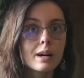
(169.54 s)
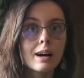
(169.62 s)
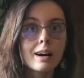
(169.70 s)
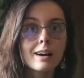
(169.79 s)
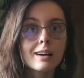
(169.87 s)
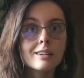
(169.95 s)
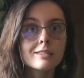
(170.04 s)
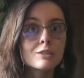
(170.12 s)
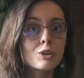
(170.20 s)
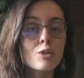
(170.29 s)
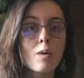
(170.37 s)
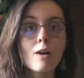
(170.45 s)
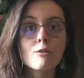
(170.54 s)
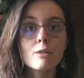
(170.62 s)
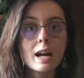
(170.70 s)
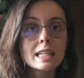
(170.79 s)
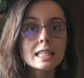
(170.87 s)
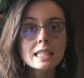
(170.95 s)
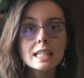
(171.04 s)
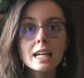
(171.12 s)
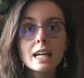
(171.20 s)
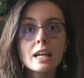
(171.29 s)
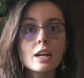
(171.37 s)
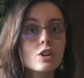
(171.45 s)
a rice
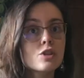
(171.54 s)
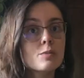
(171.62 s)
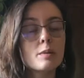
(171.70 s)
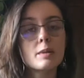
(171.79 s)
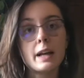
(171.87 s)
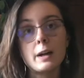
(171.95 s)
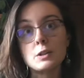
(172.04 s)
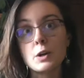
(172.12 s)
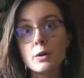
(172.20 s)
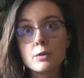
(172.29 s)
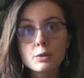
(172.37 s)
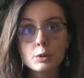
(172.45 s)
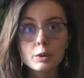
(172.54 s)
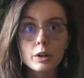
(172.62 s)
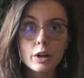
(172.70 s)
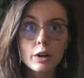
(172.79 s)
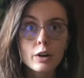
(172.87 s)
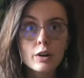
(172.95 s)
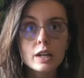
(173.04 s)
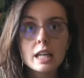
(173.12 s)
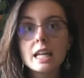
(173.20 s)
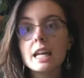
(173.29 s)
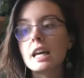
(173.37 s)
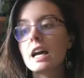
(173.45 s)
dish, maybe like a tofu
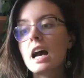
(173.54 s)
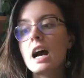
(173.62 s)
curry,